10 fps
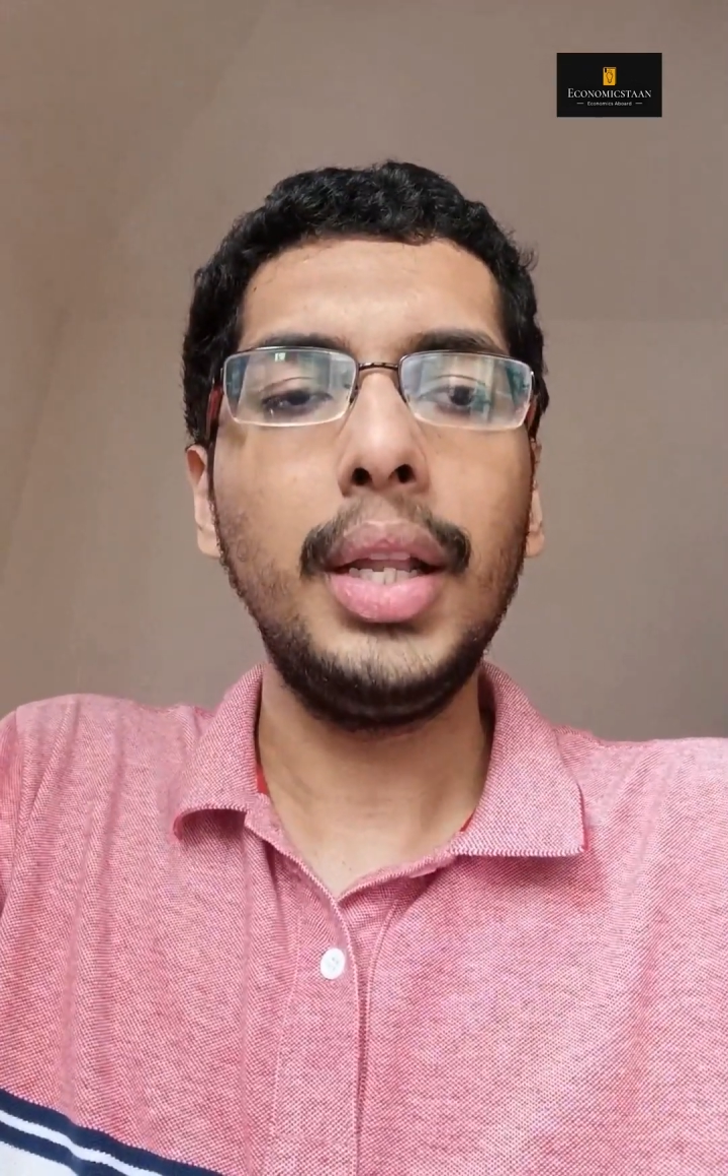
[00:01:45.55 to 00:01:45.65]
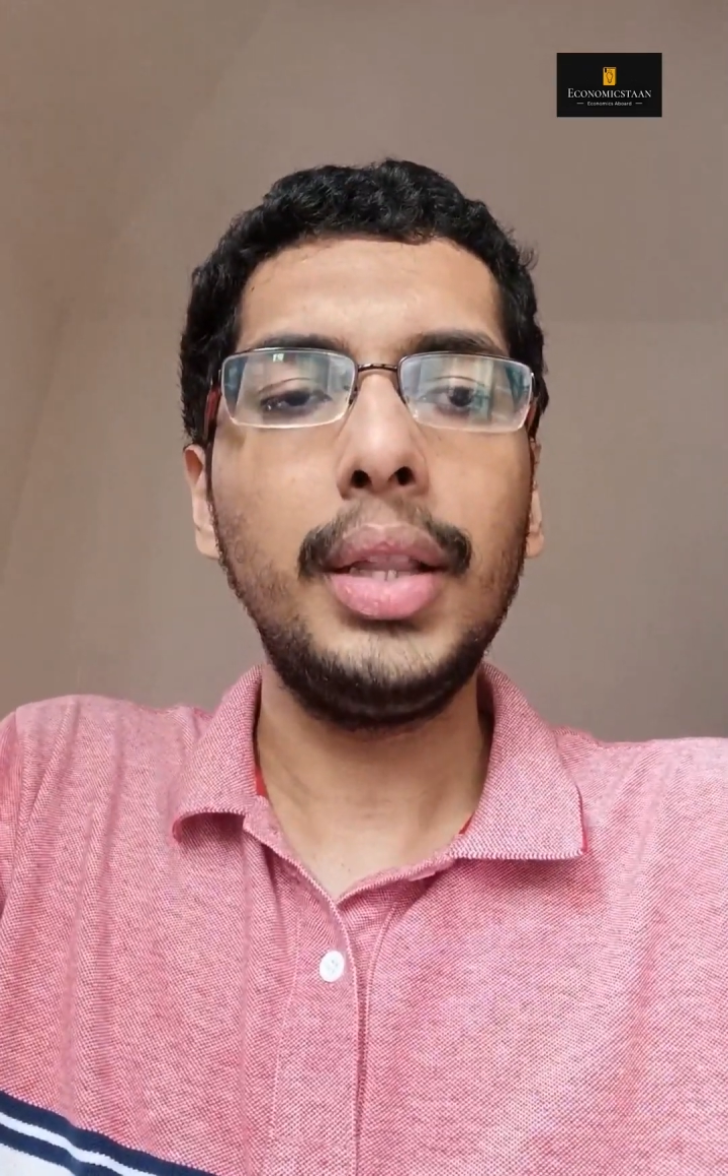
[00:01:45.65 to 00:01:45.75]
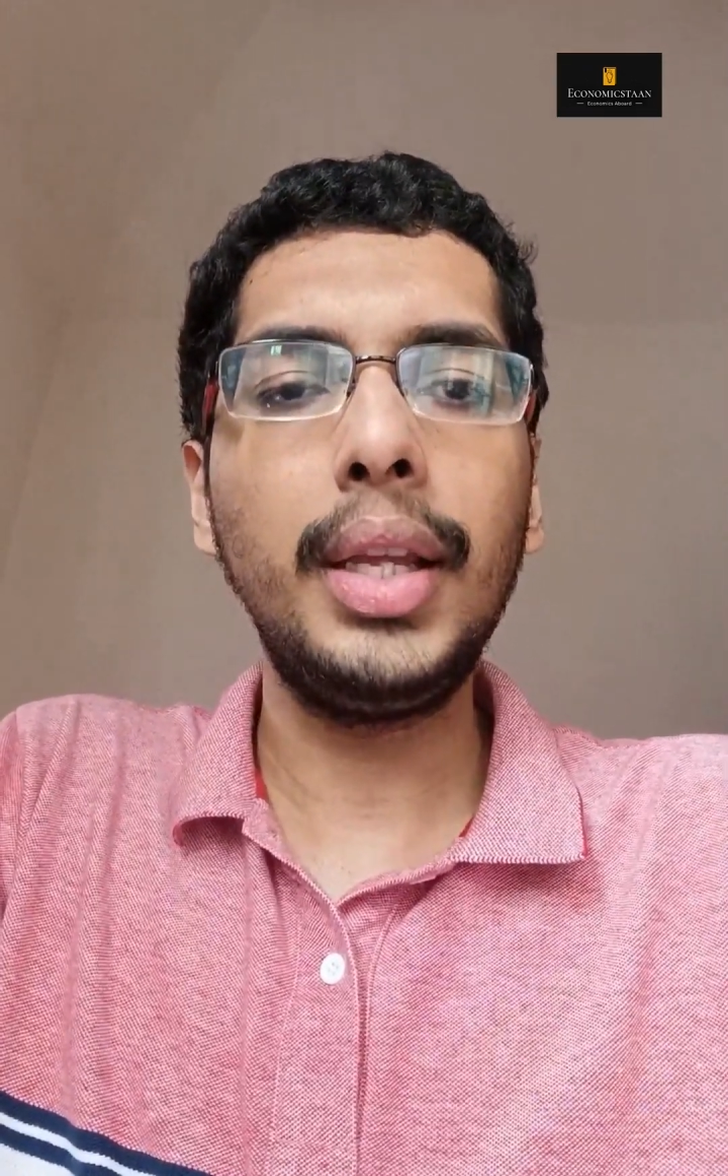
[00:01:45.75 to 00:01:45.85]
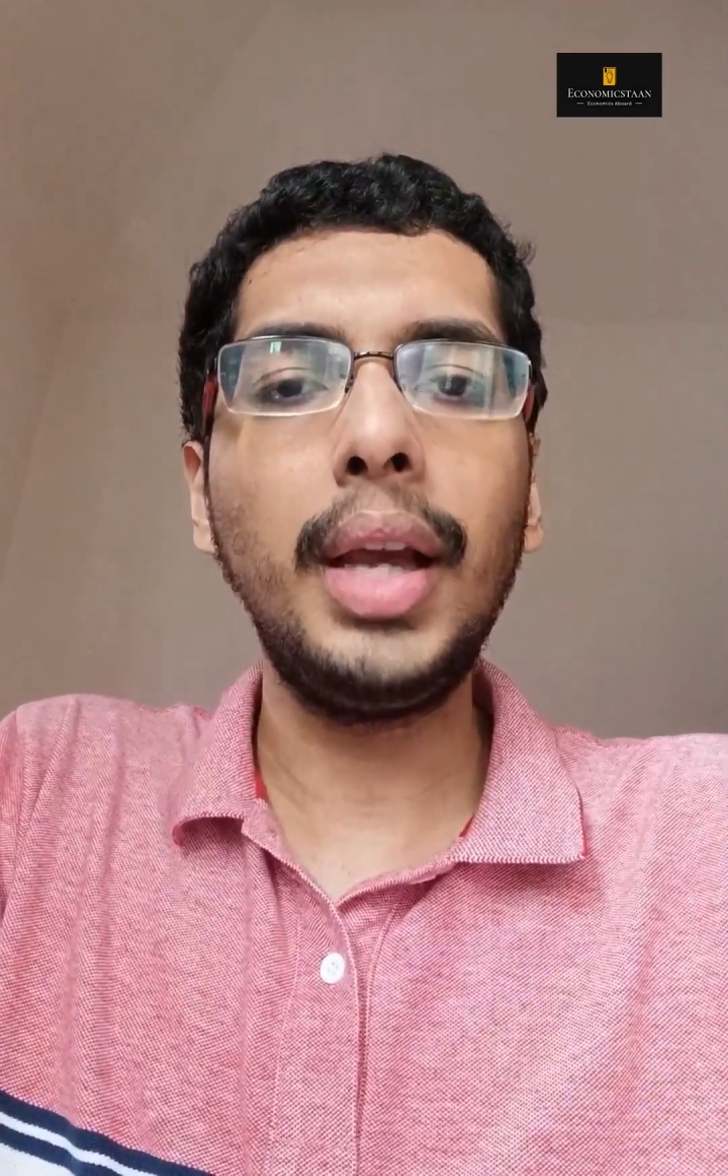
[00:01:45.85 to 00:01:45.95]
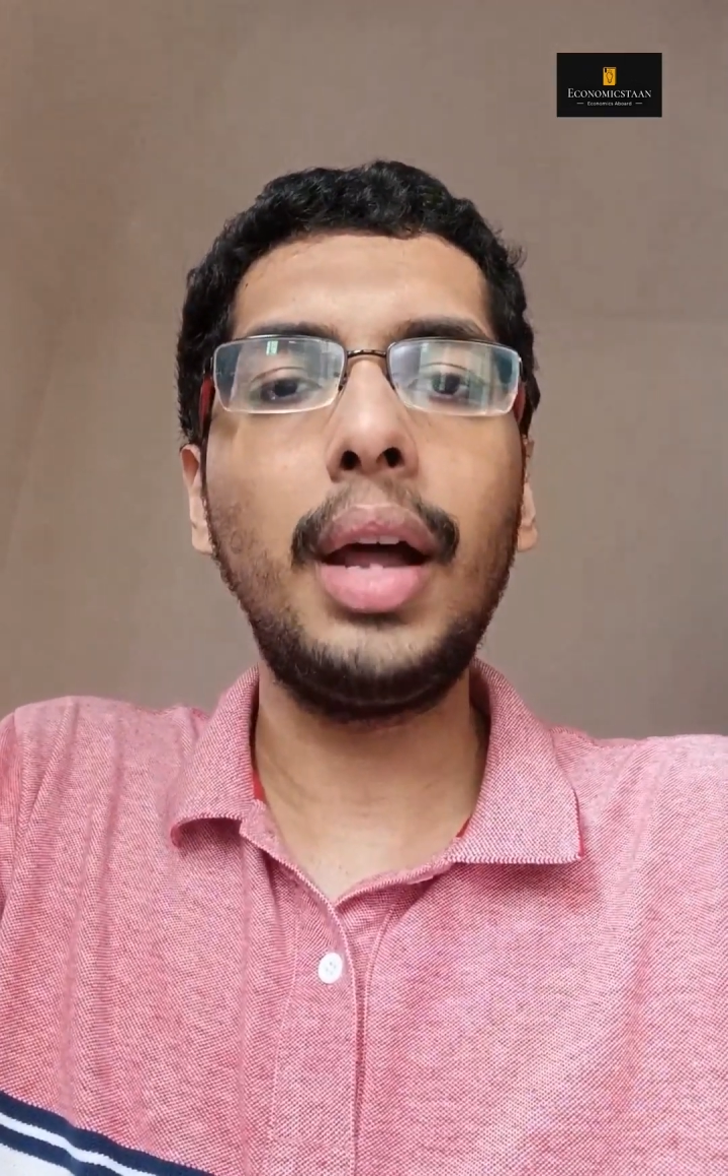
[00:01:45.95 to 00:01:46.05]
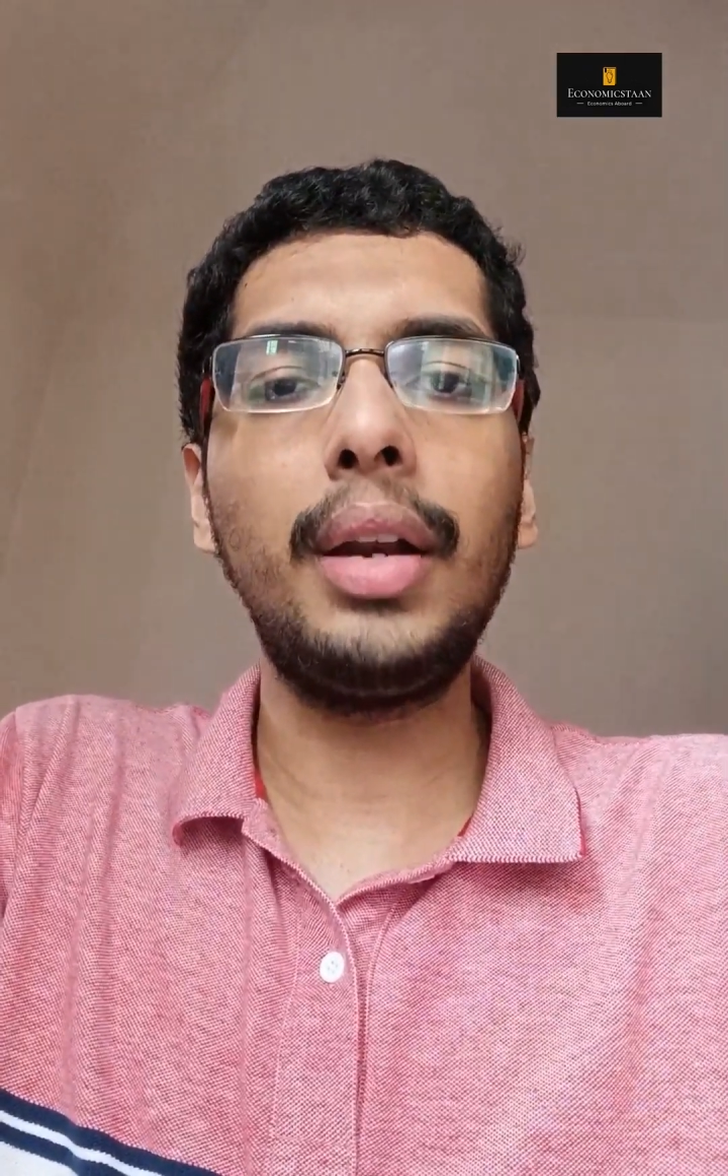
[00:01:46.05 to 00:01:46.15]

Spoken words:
they are